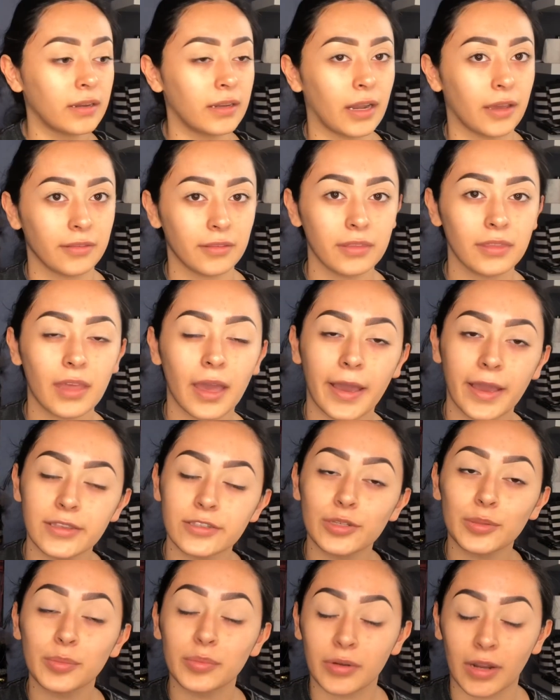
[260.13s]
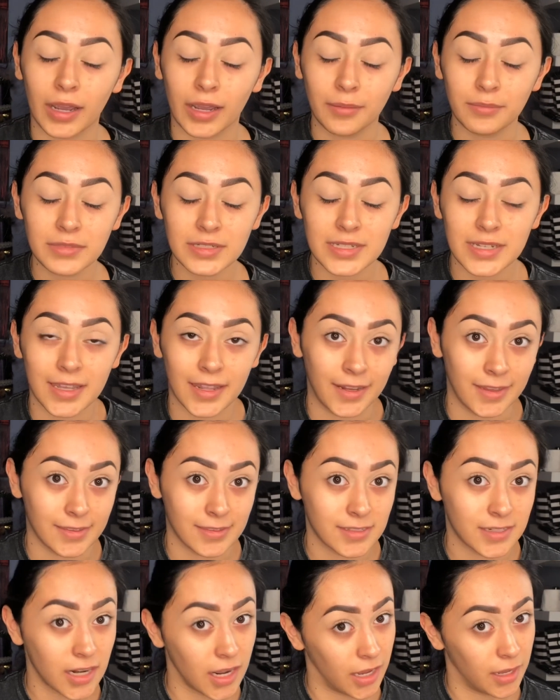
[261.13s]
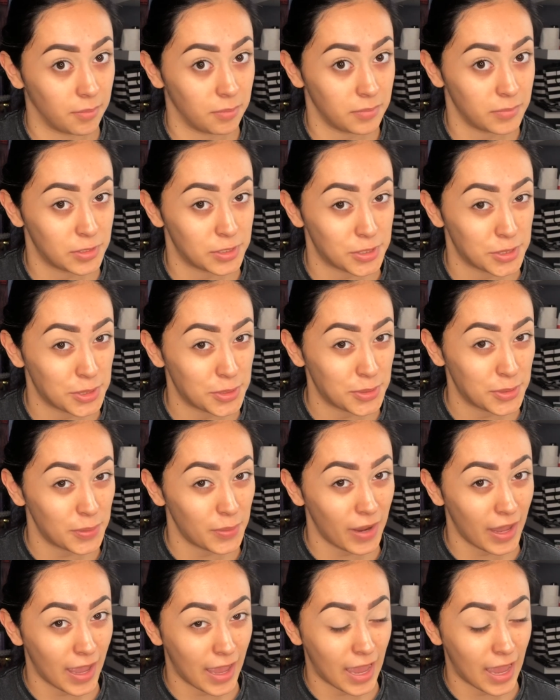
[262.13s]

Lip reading: Now that the eyes are primed, it is time to